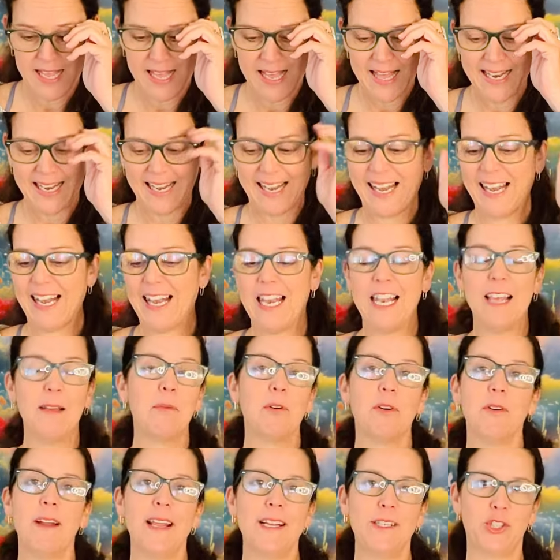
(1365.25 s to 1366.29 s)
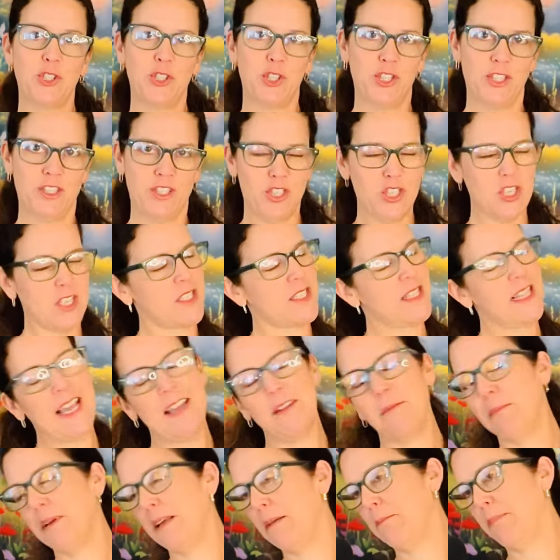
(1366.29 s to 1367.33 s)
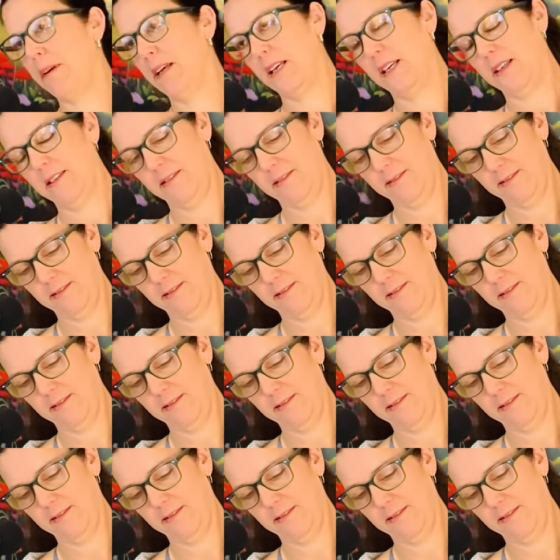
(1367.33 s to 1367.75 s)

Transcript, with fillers: Liberation, just let me be.